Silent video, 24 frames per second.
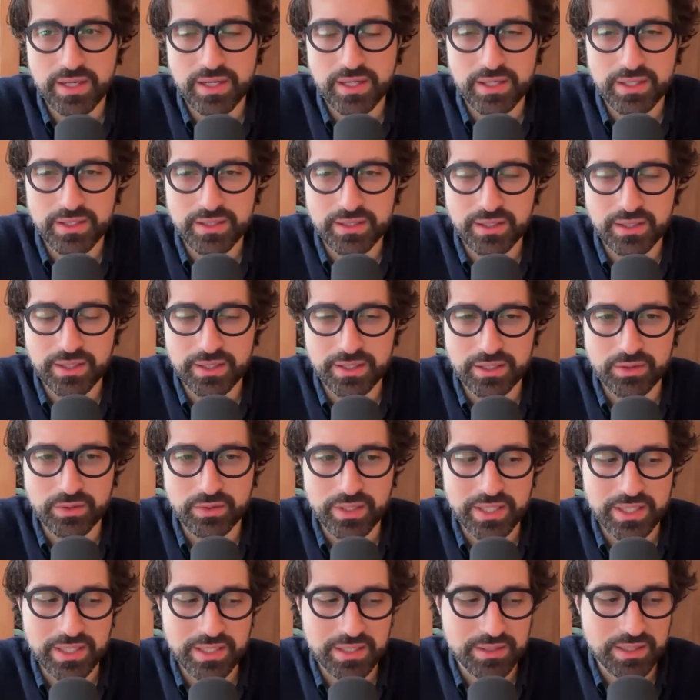yeah, I
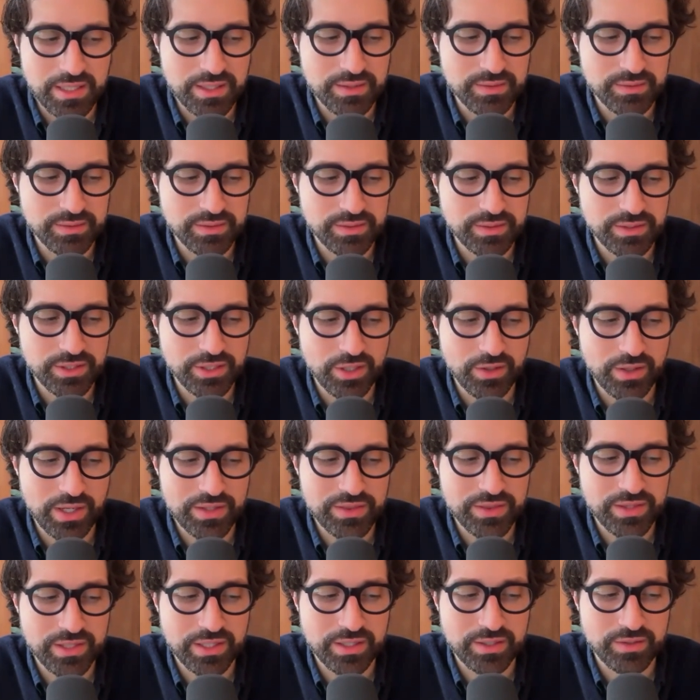agree. And
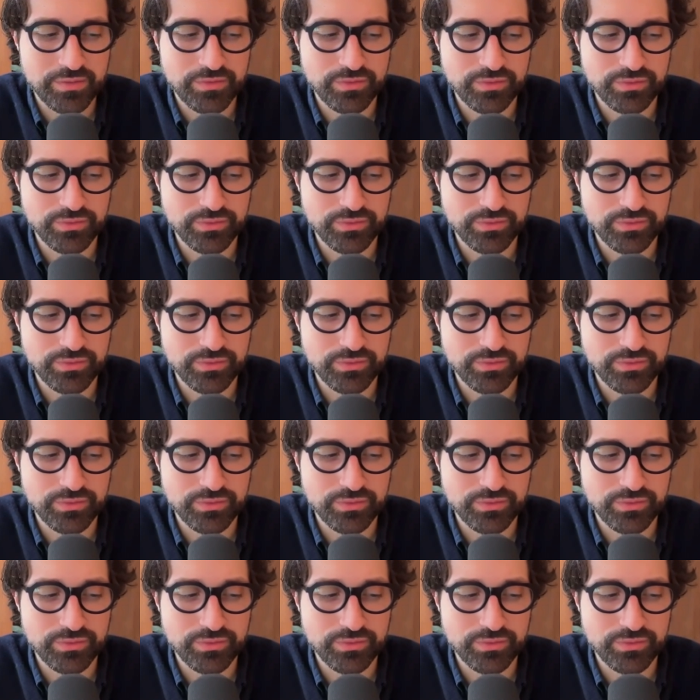I think